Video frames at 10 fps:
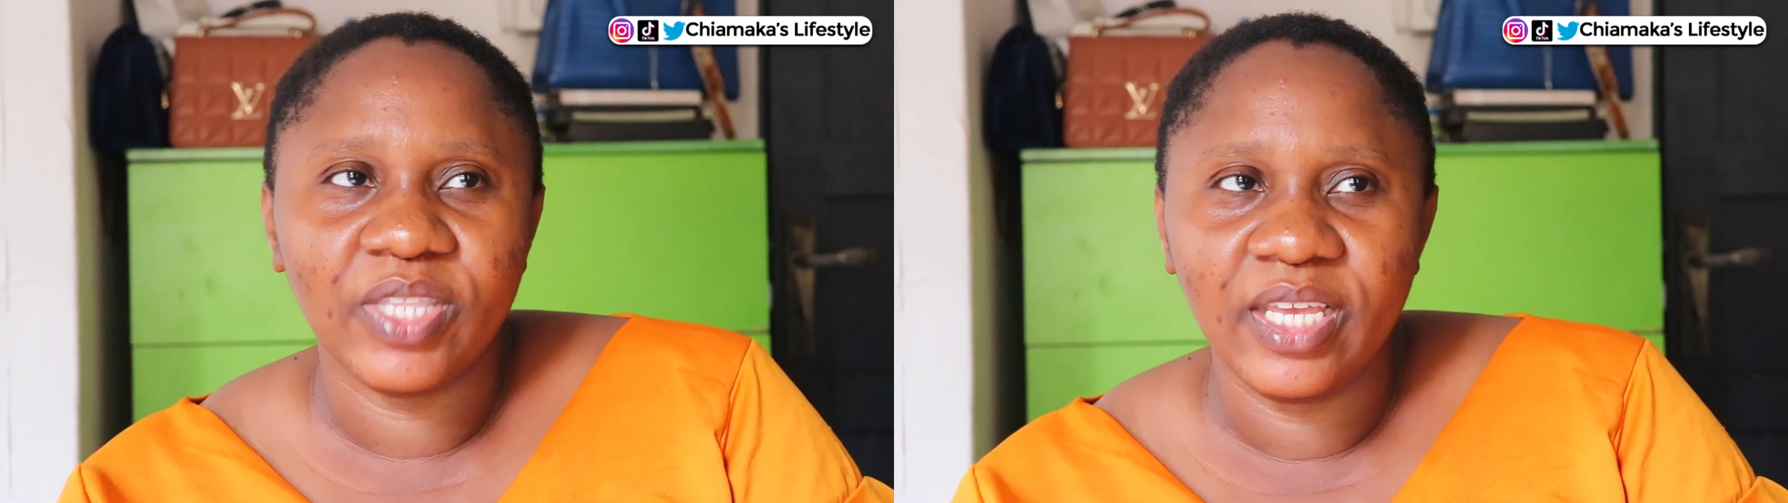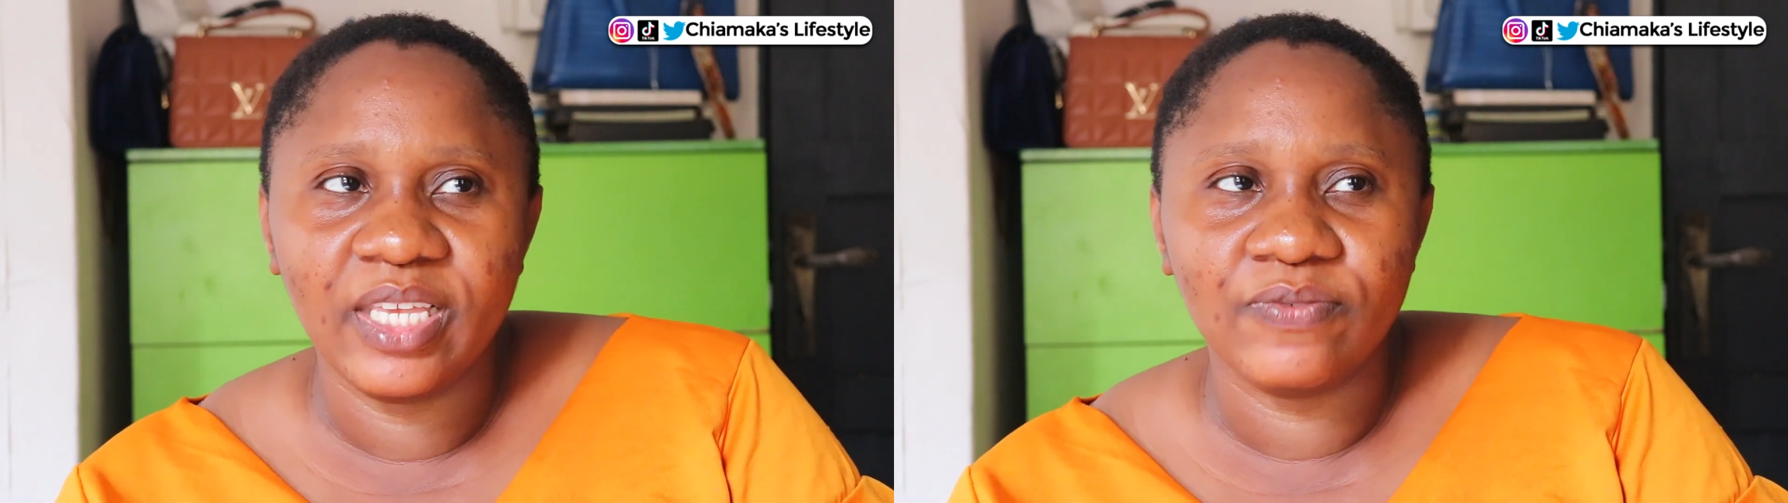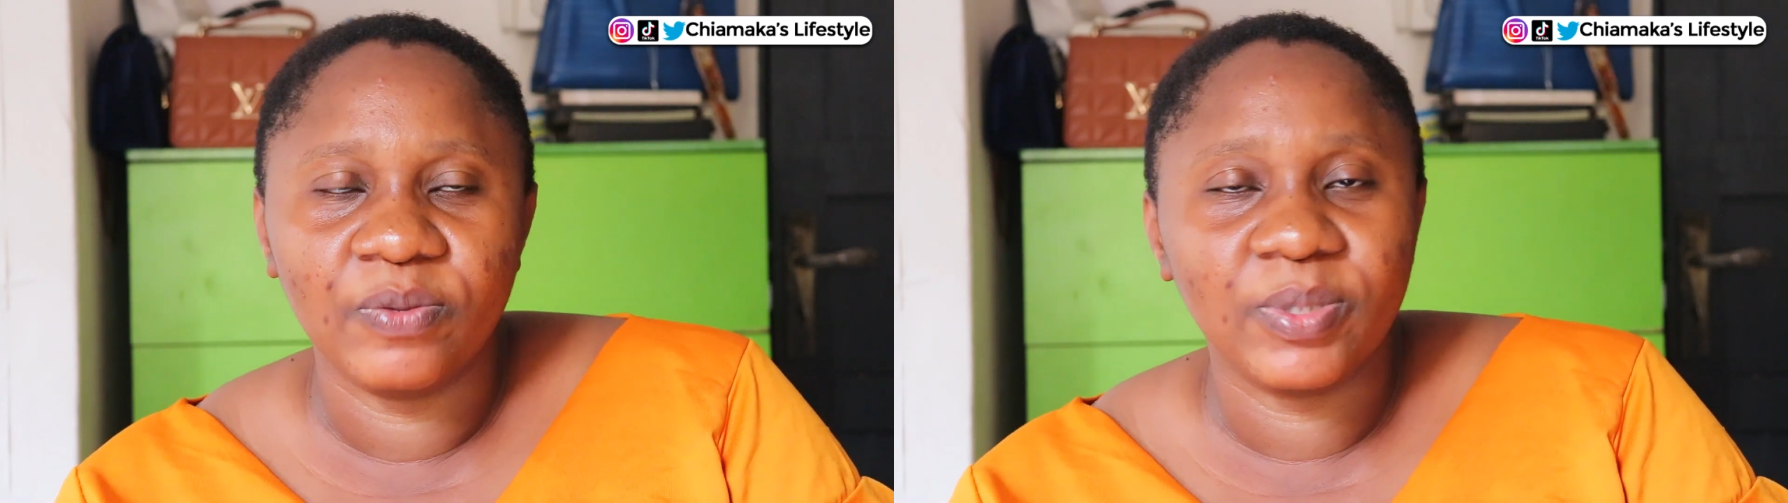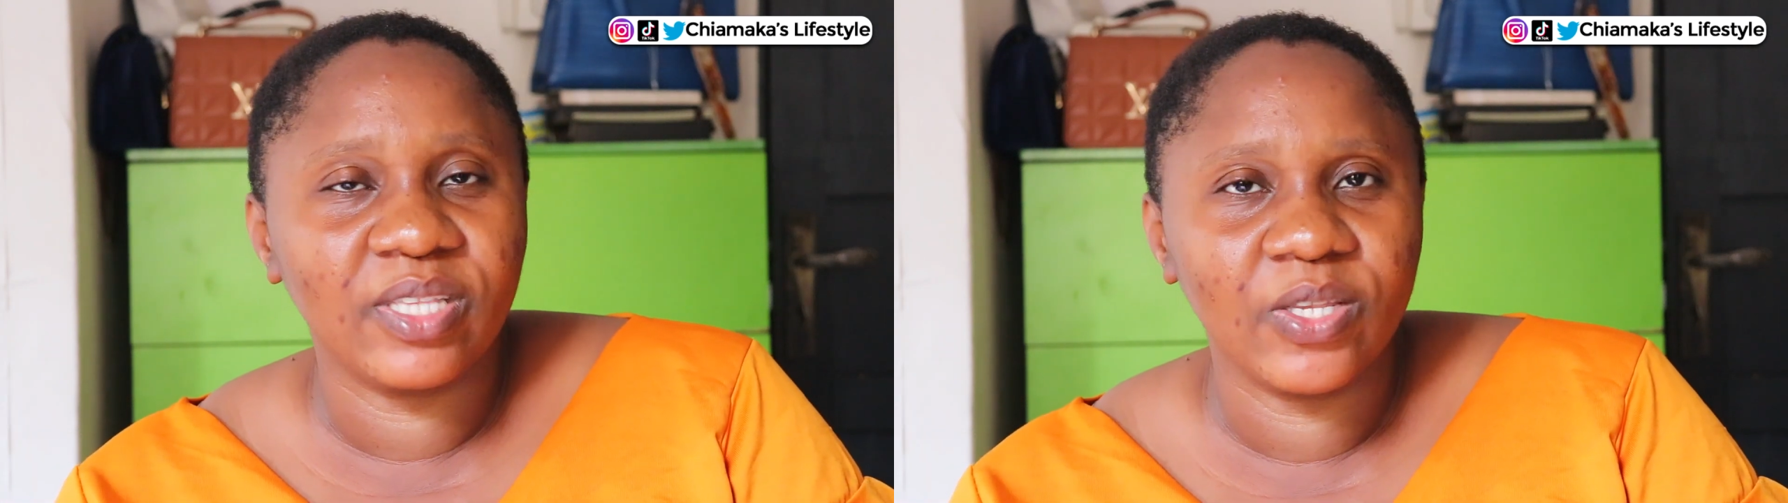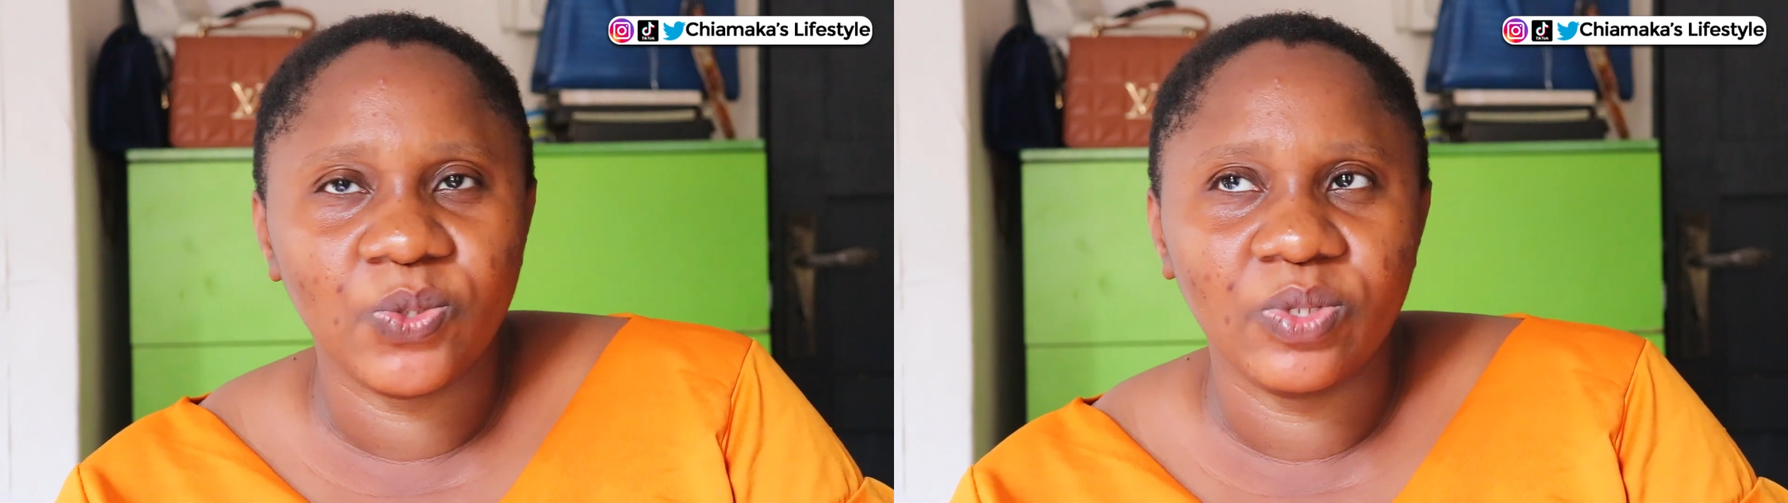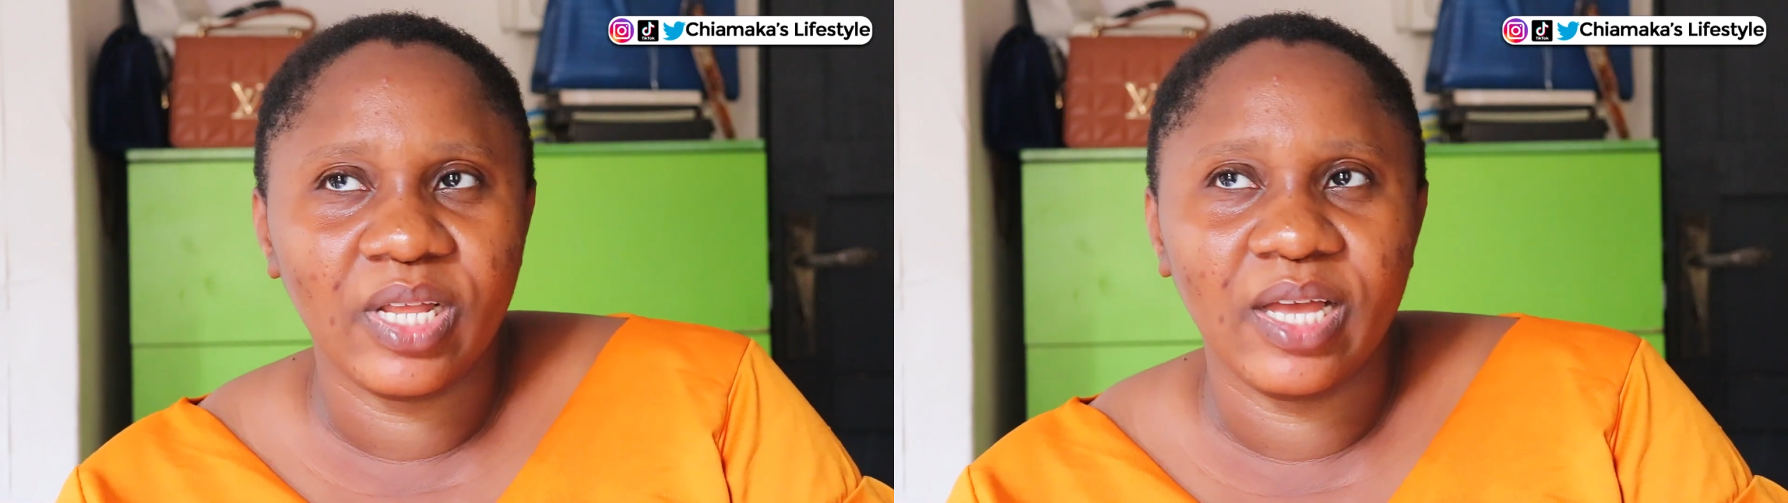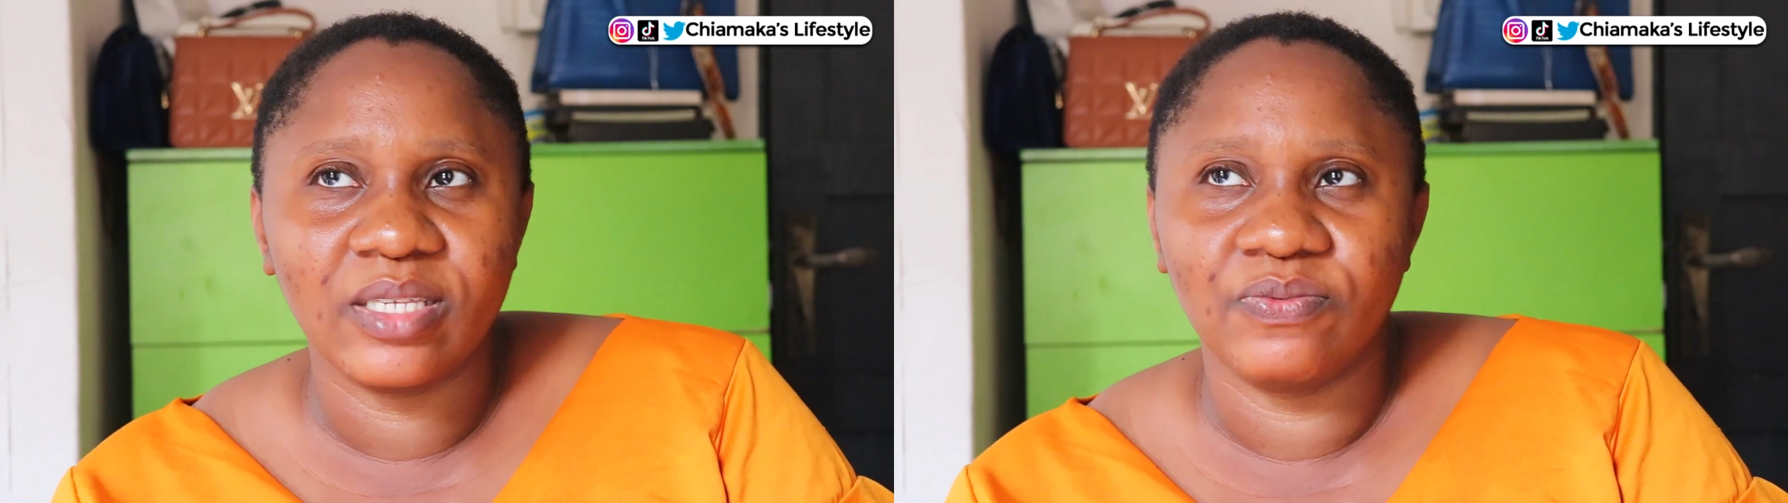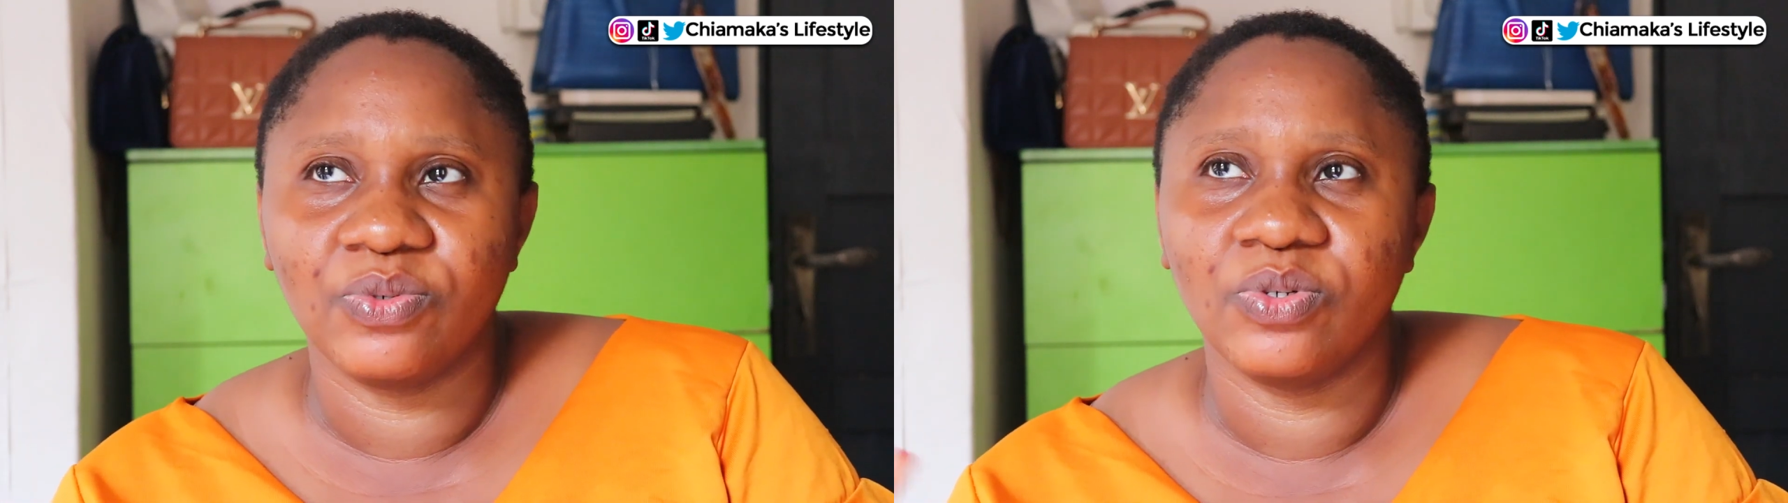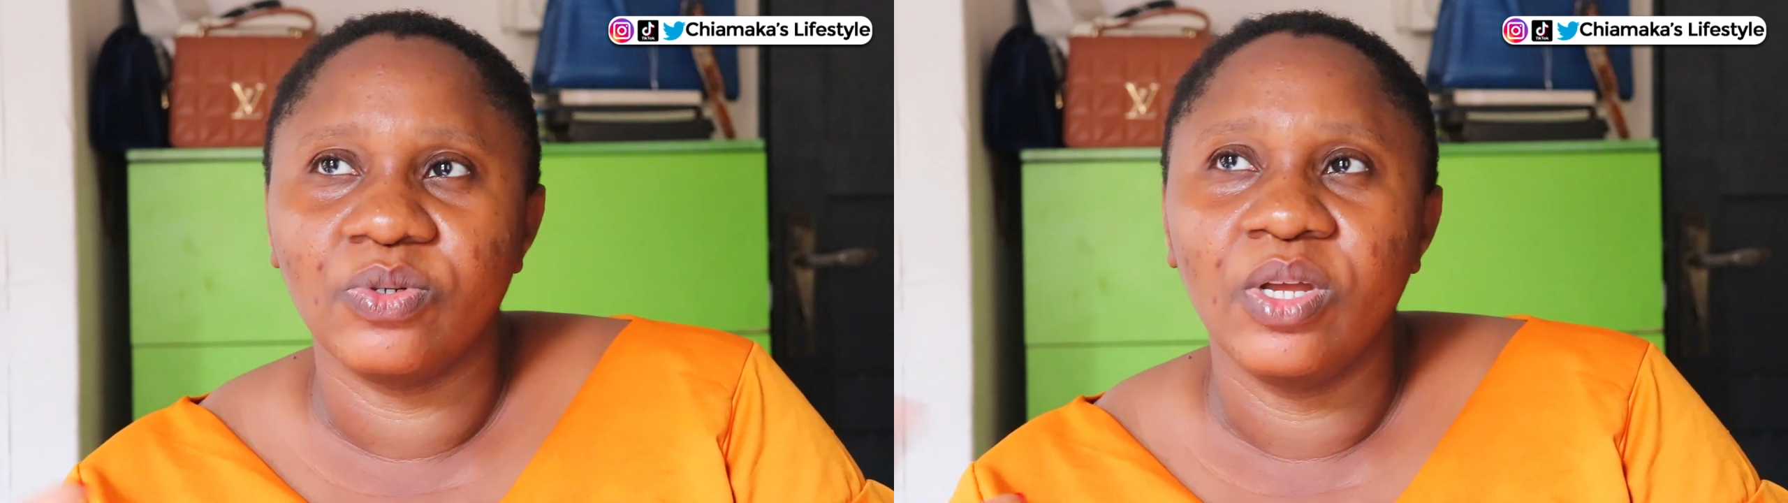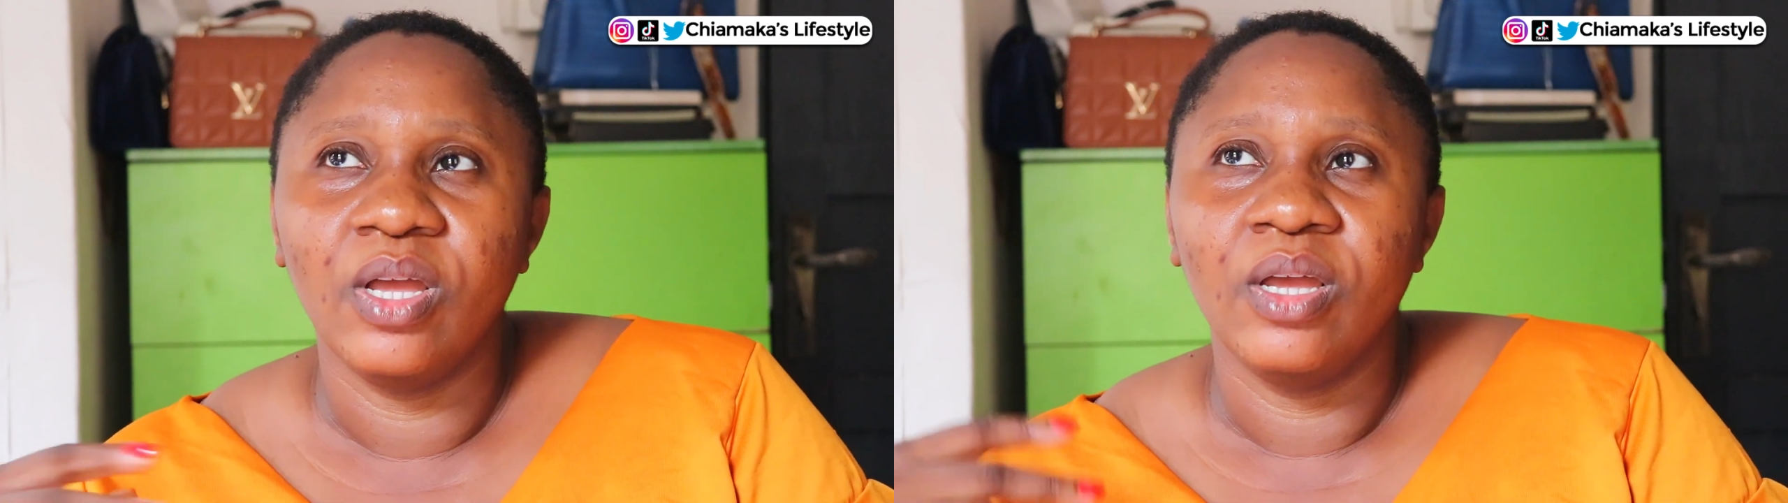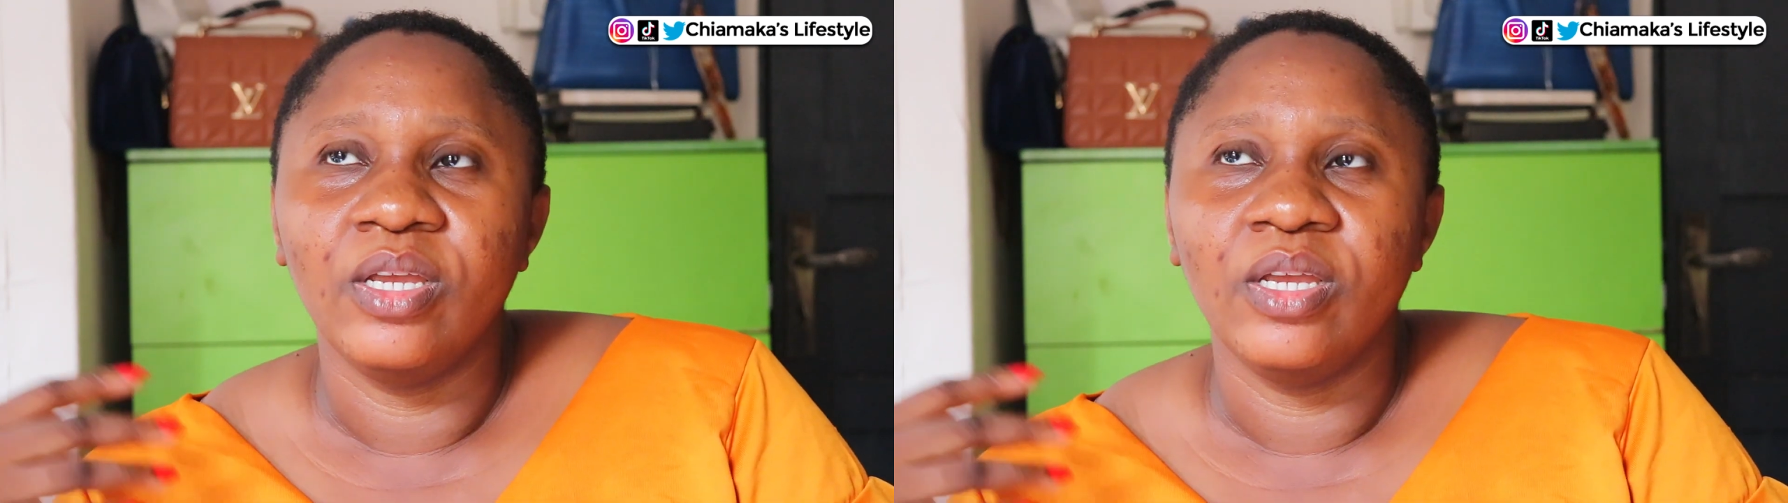things for business owners, for,